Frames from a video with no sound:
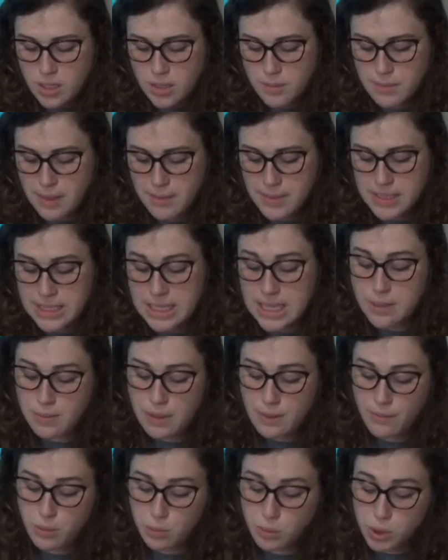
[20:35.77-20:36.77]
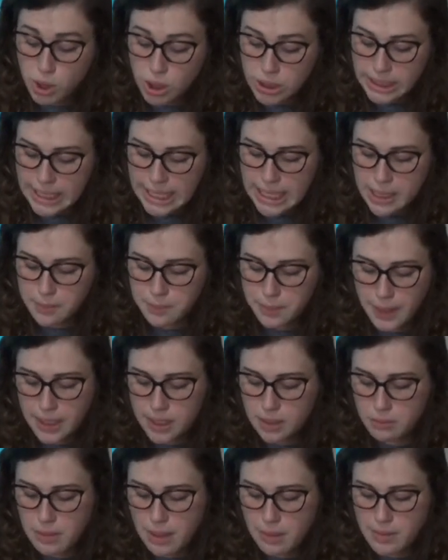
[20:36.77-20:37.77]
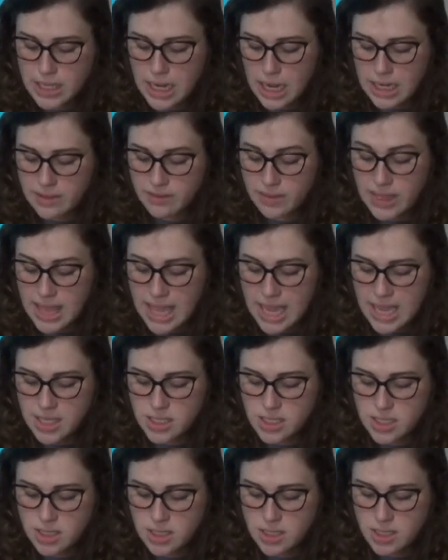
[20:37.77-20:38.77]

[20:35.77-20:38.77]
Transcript: Maybe to keep them from looking, but maybe not even that.